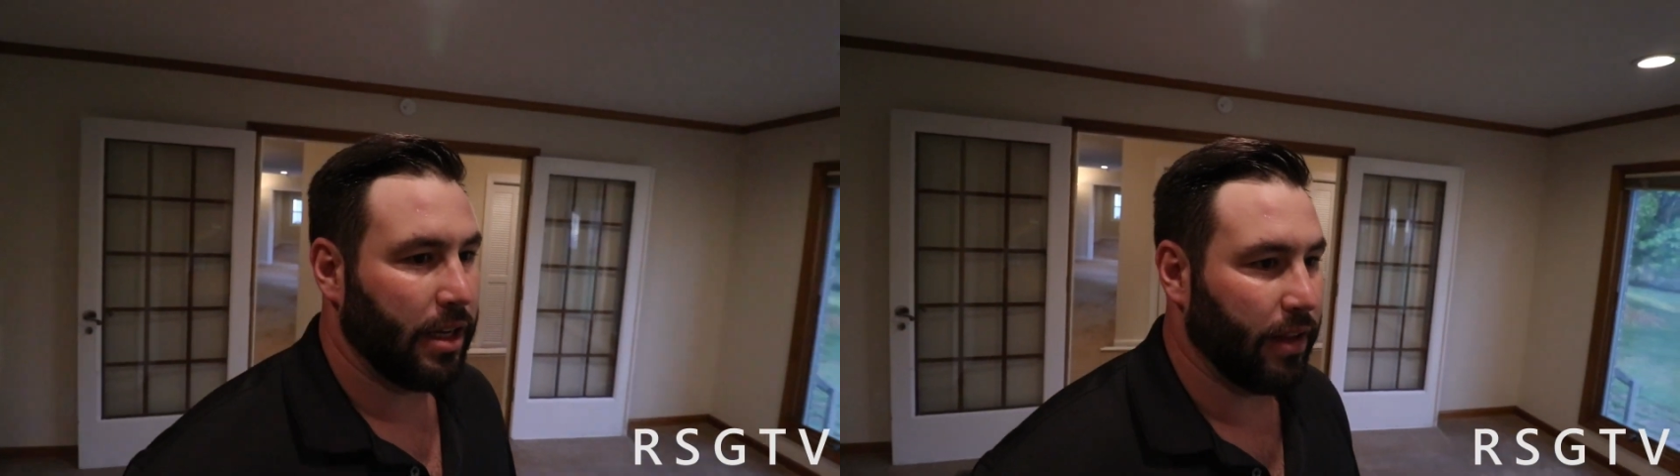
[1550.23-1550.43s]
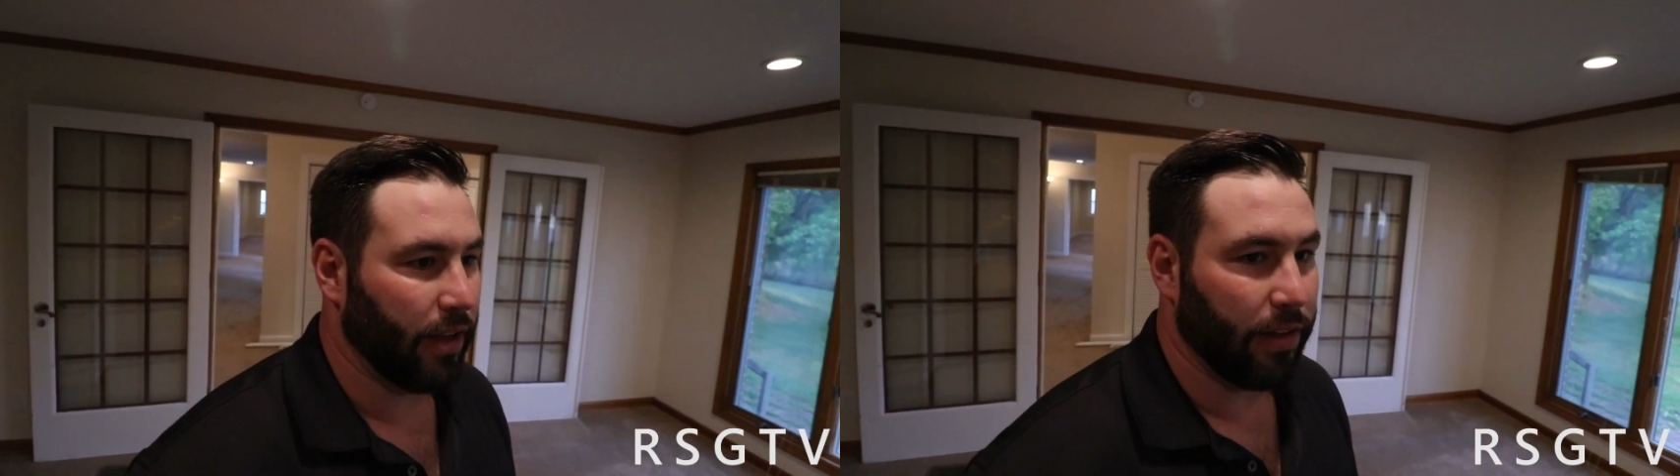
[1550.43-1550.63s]

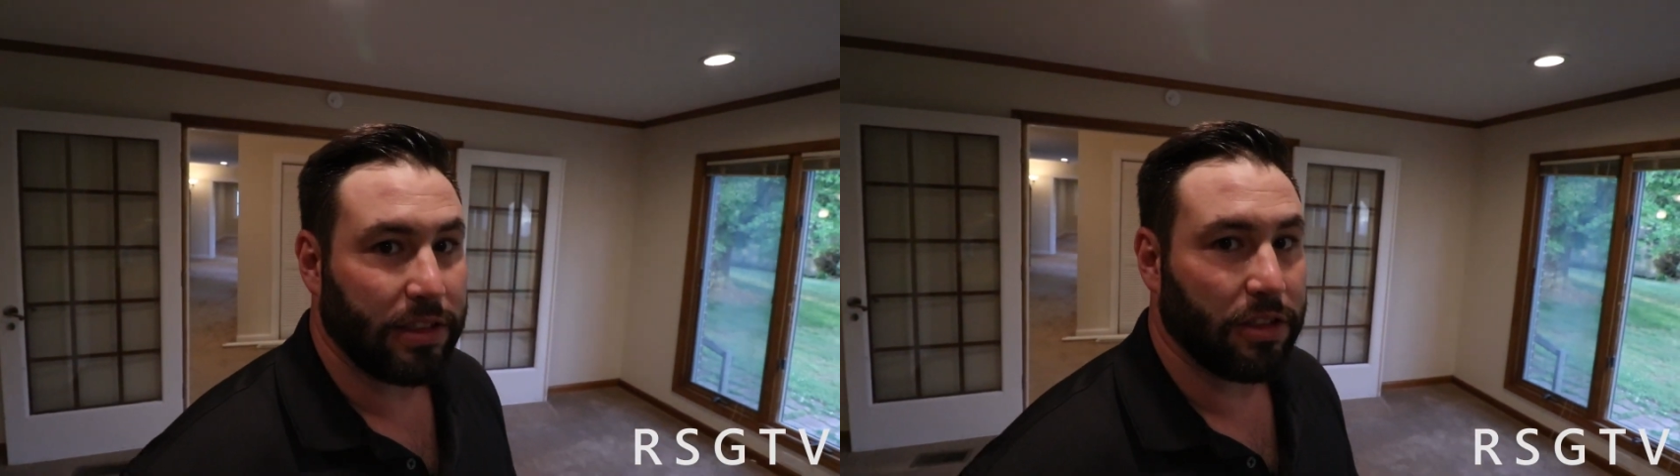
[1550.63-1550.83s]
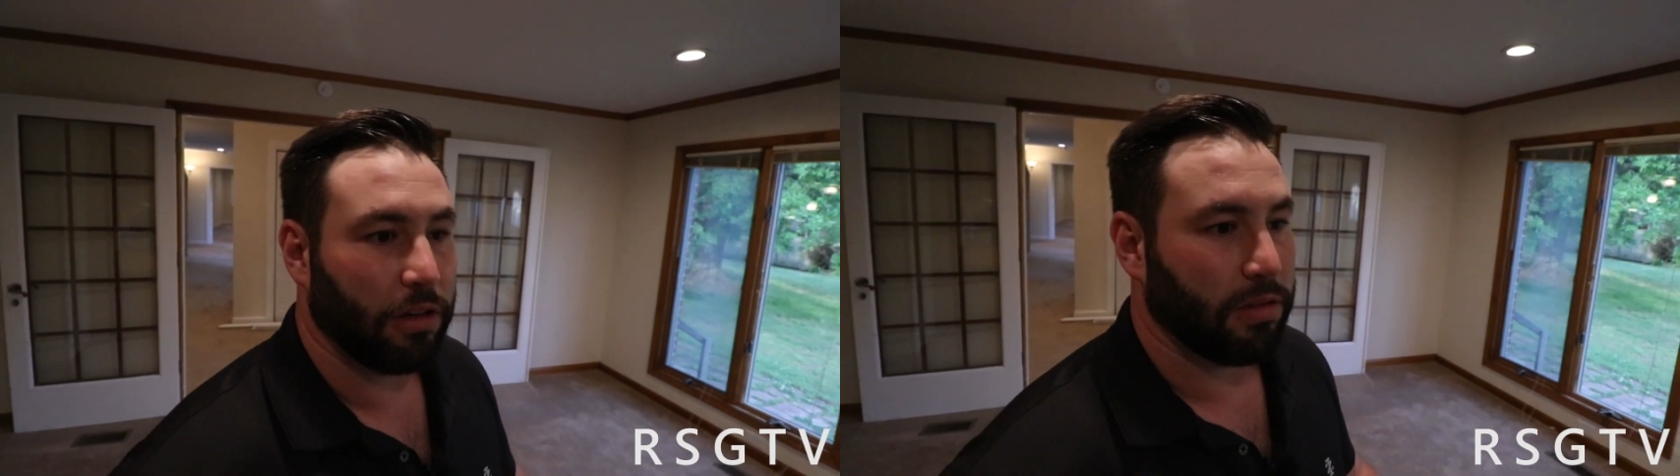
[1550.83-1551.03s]
No,
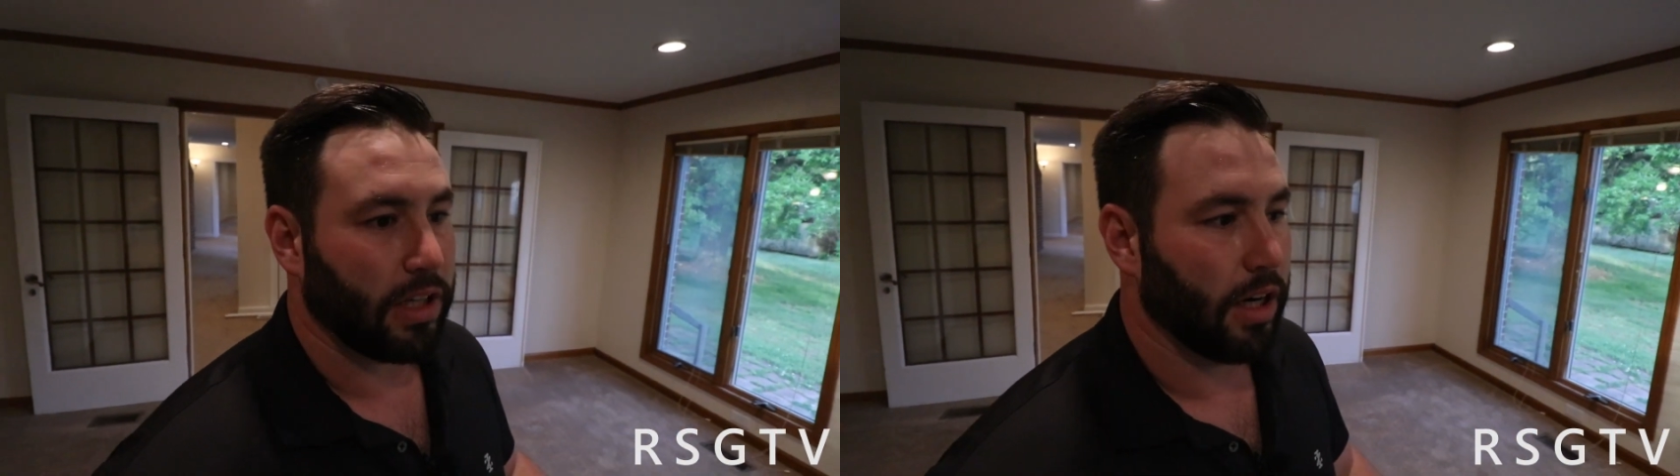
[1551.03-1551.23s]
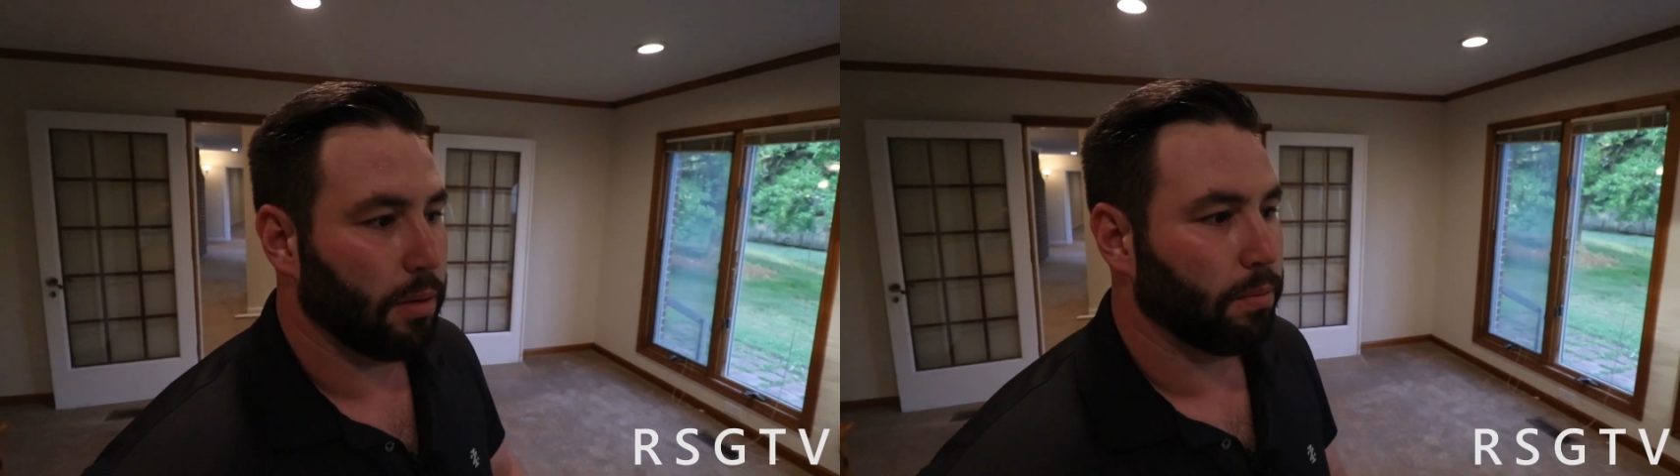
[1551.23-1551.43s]
that's all to
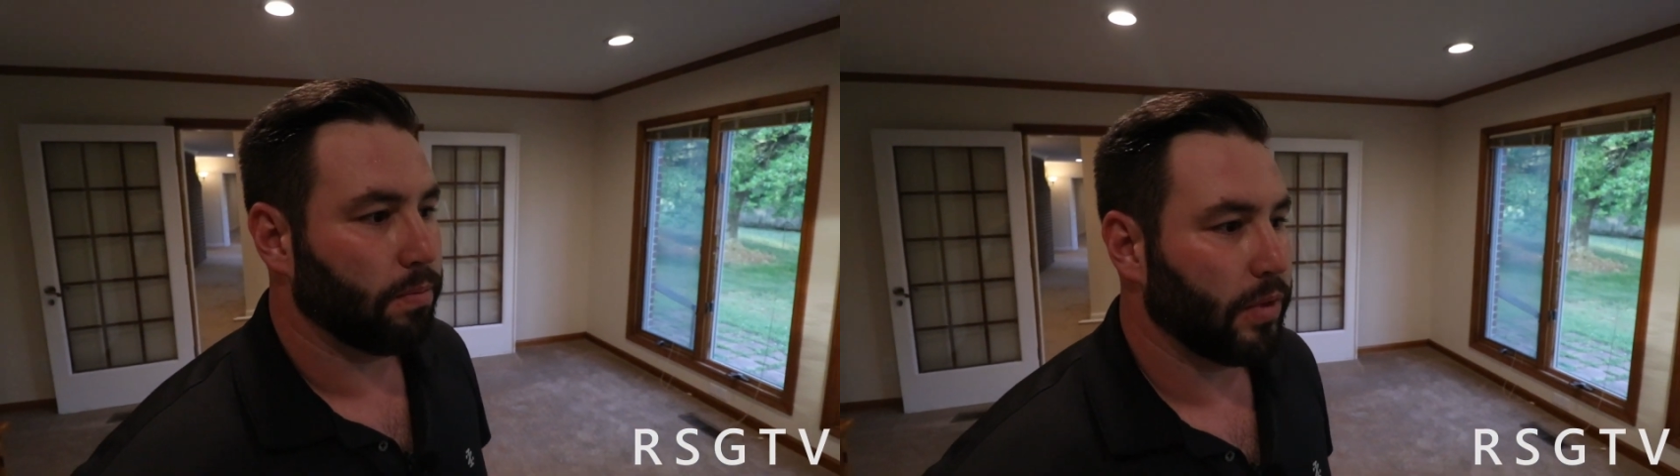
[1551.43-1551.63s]
come.